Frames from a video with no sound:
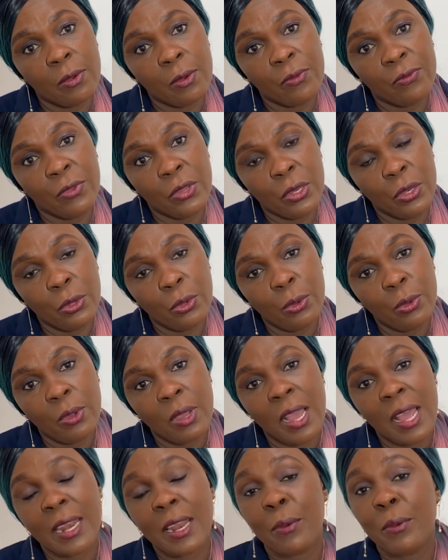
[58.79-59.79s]

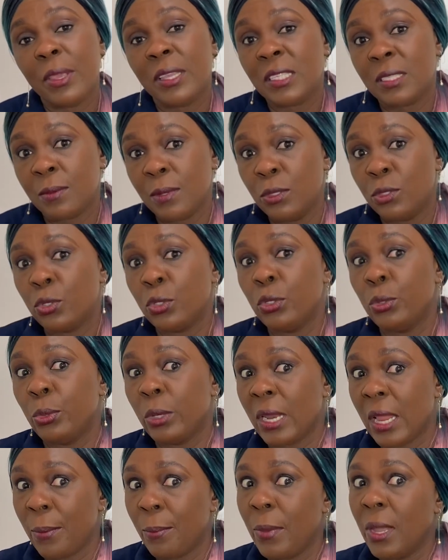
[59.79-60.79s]
video and I'll explain to you
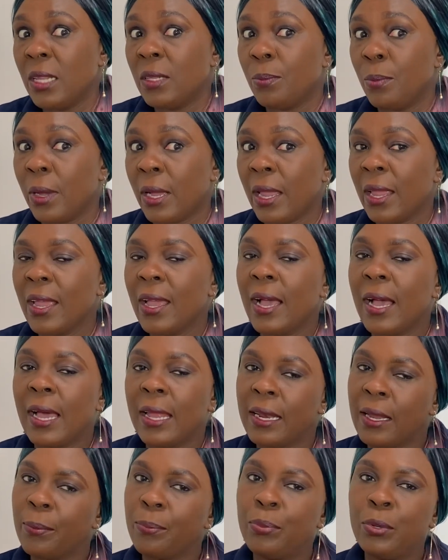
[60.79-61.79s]
what I meant by
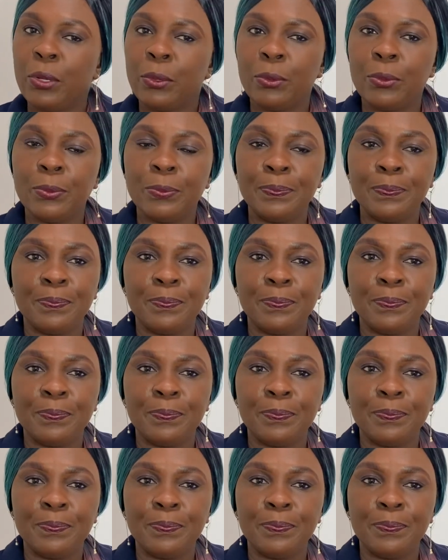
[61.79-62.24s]
an appeal.